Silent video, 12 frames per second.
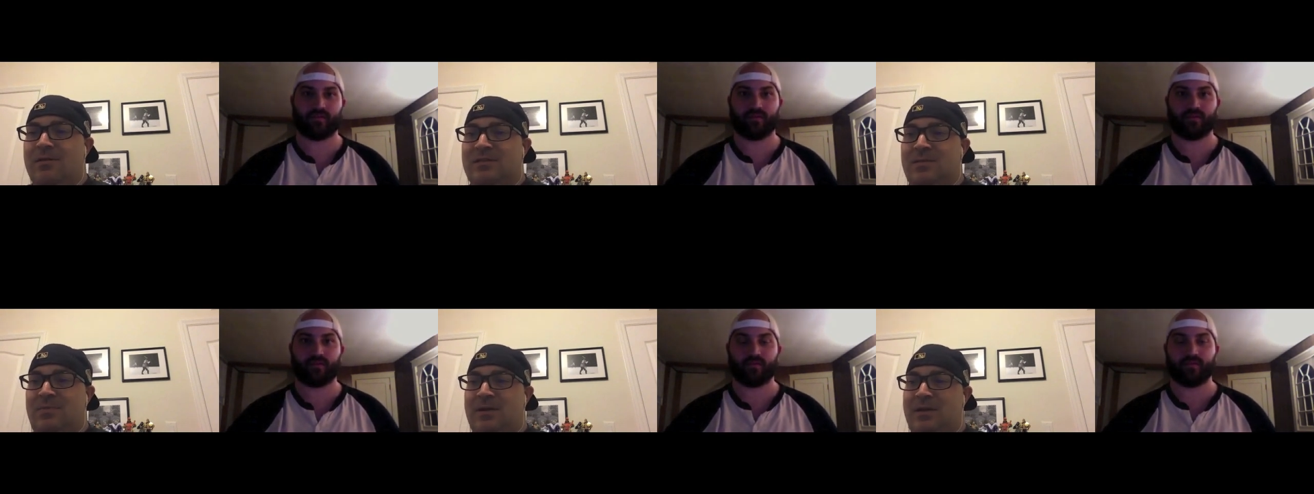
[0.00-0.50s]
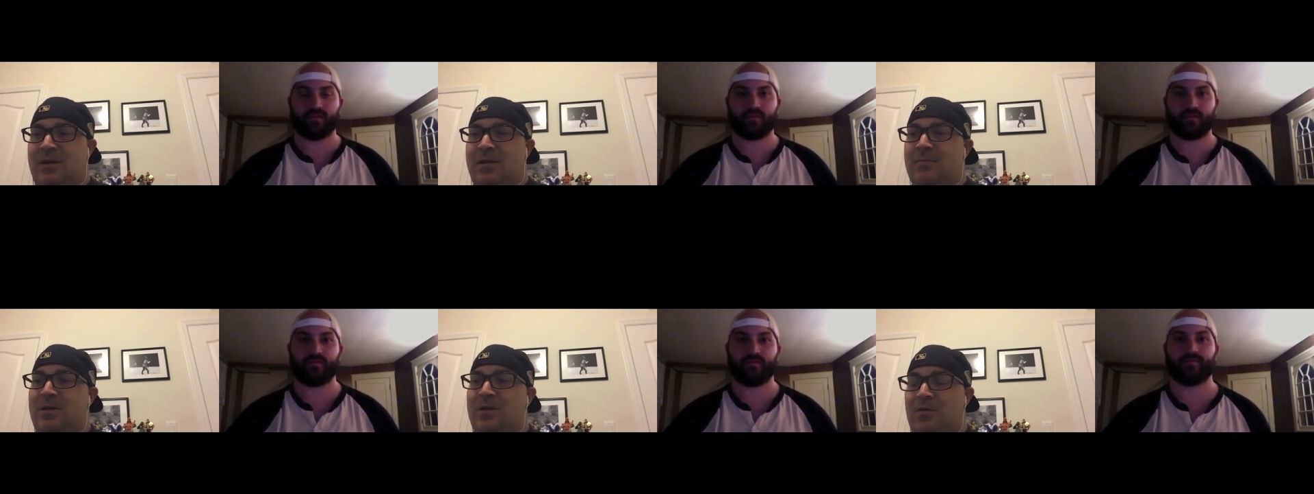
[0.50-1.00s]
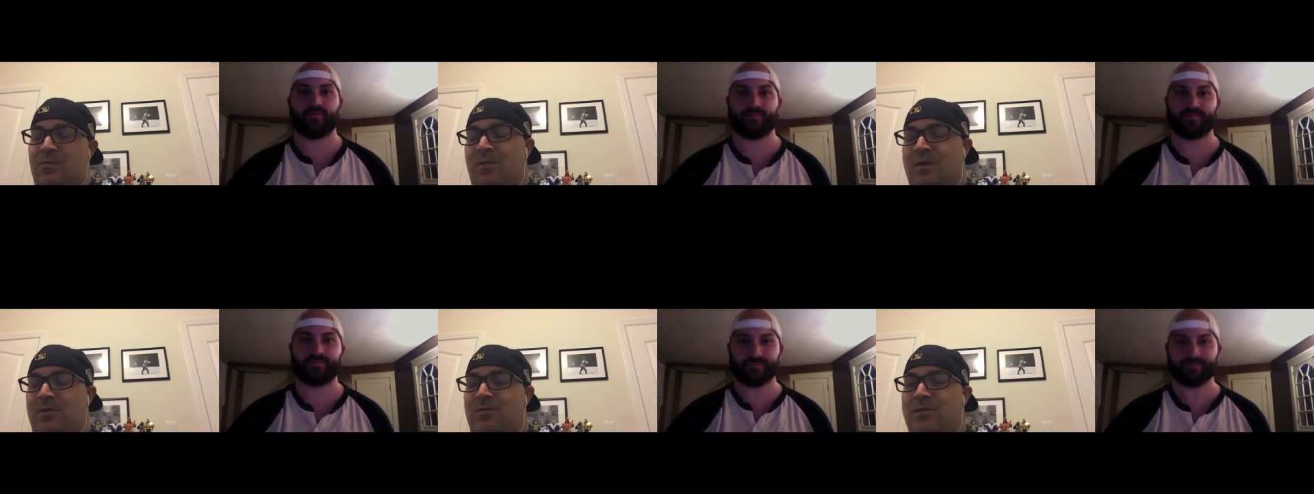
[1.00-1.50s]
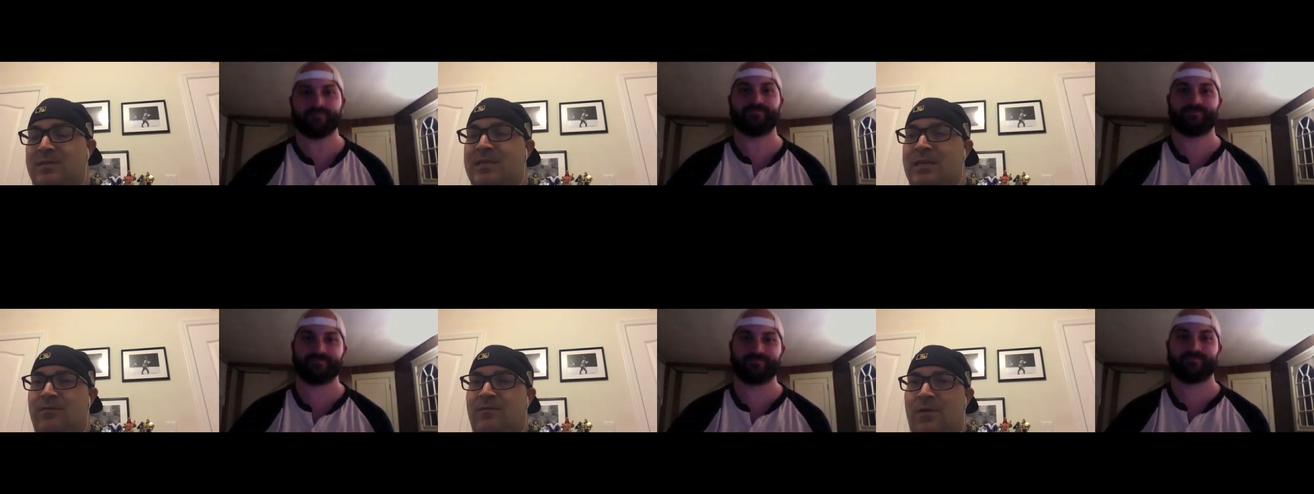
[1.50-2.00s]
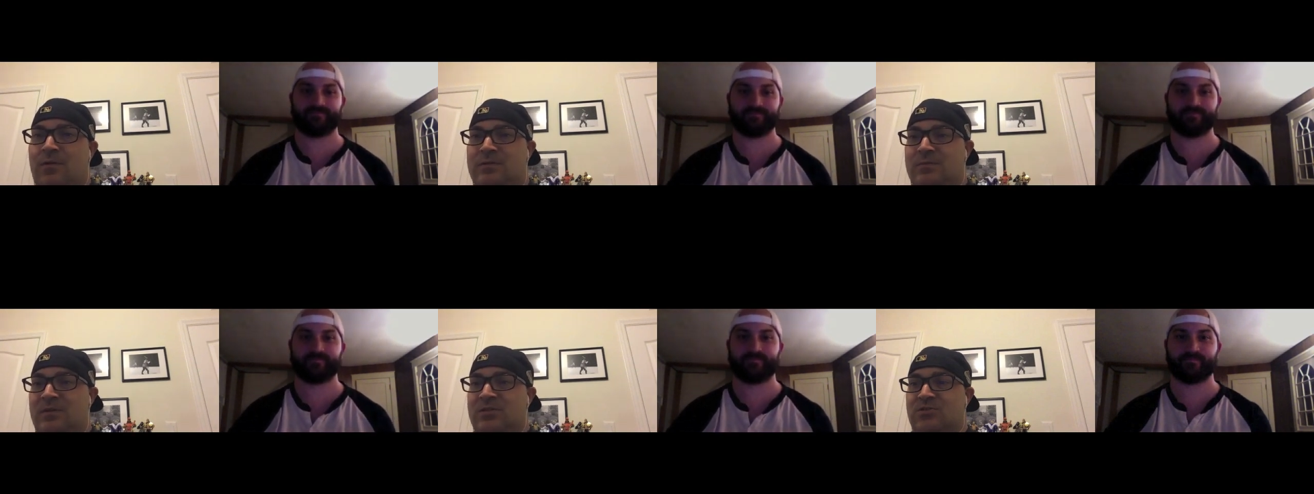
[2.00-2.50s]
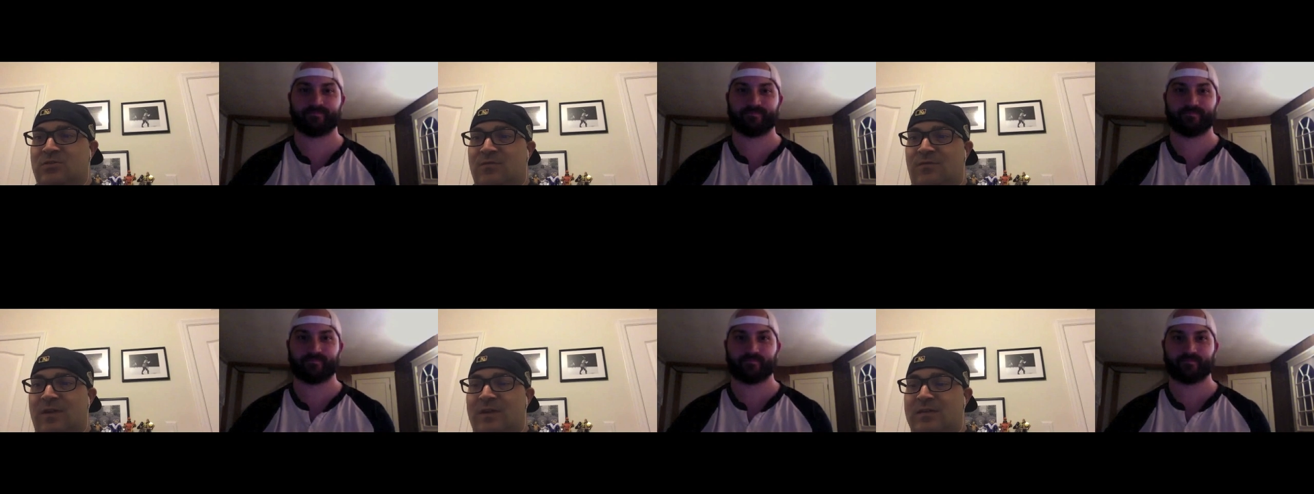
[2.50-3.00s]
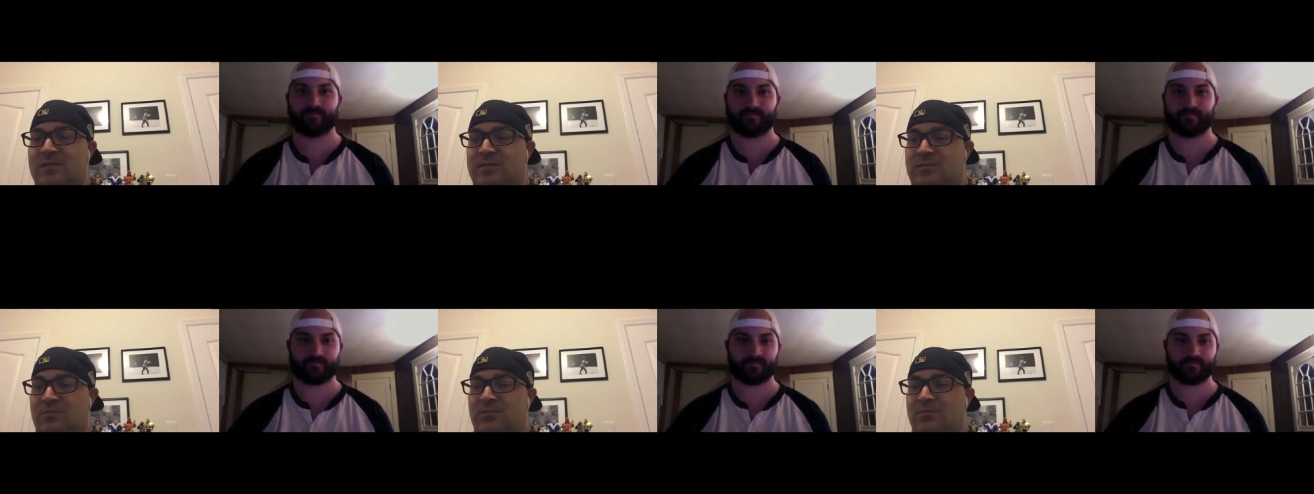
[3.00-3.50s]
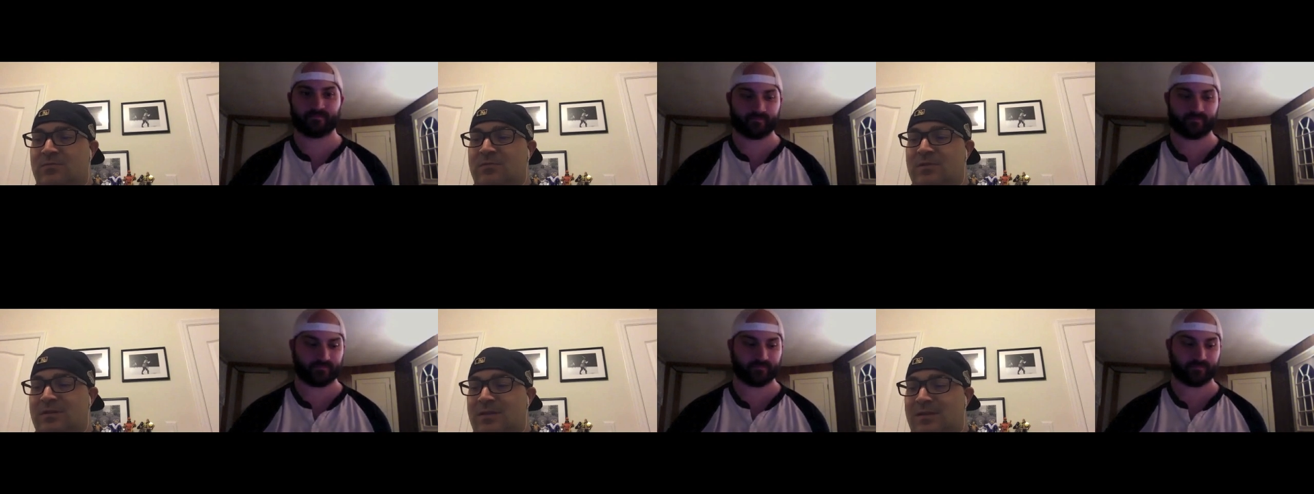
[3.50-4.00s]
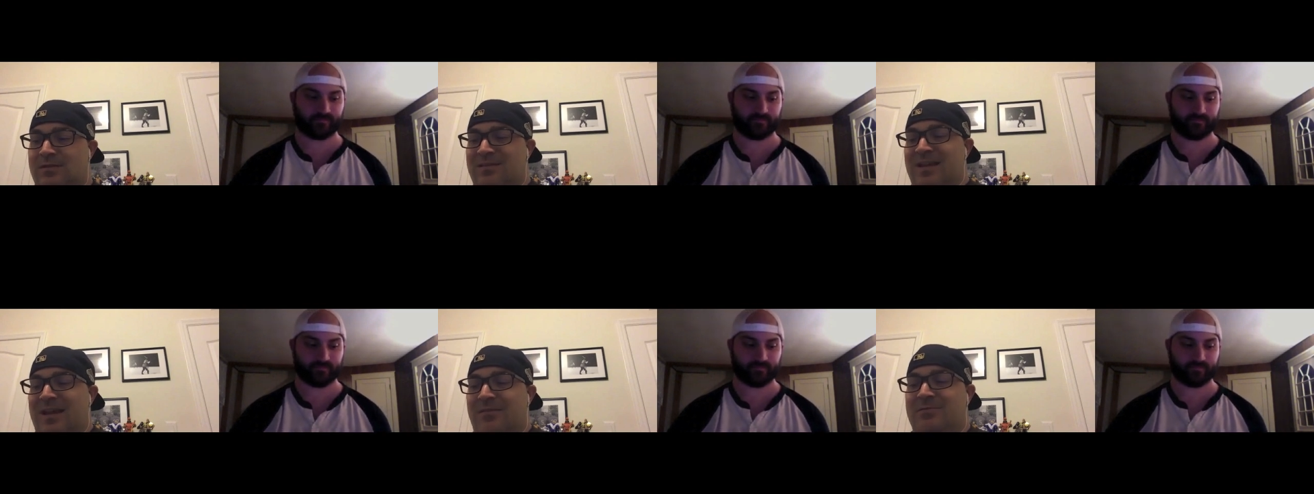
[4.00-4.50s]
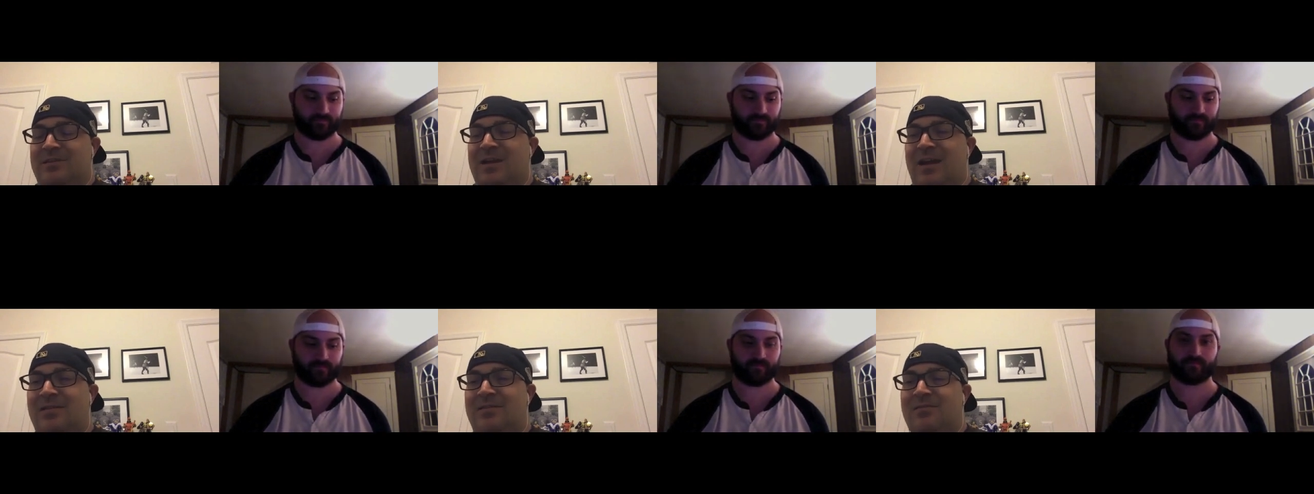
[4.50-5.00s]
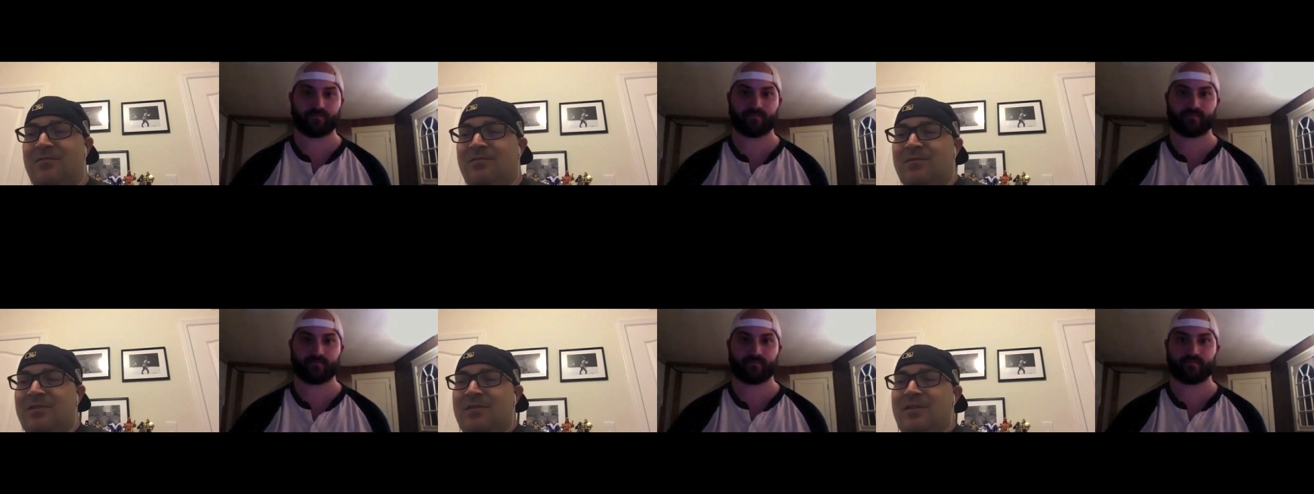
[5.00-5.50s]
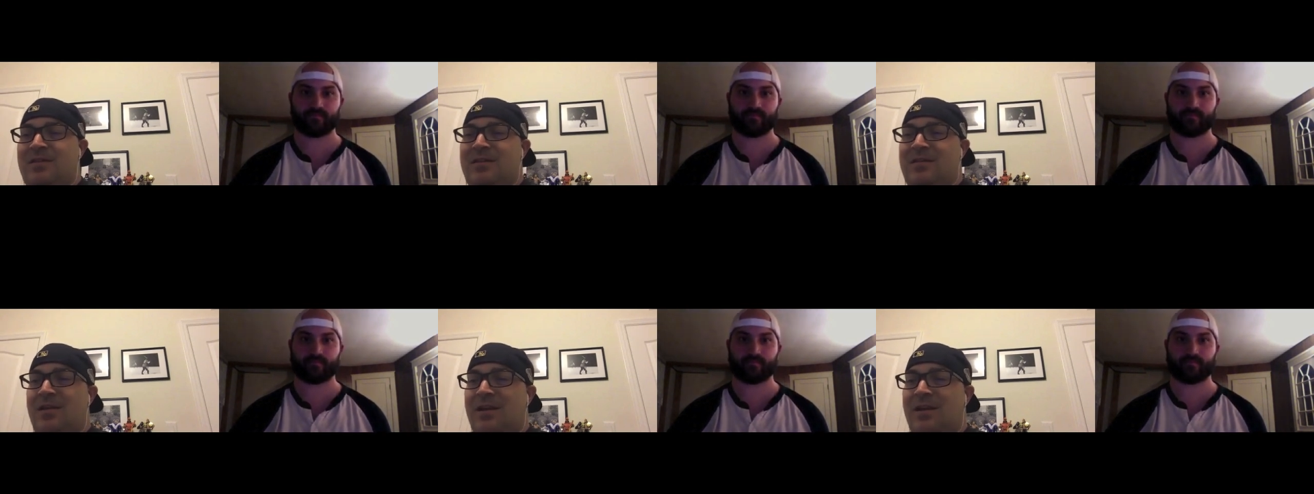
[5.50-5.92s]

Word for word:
Speaker 1: gonna pick up. We knew the second fall was gonna be a street fight, so like I was kind of not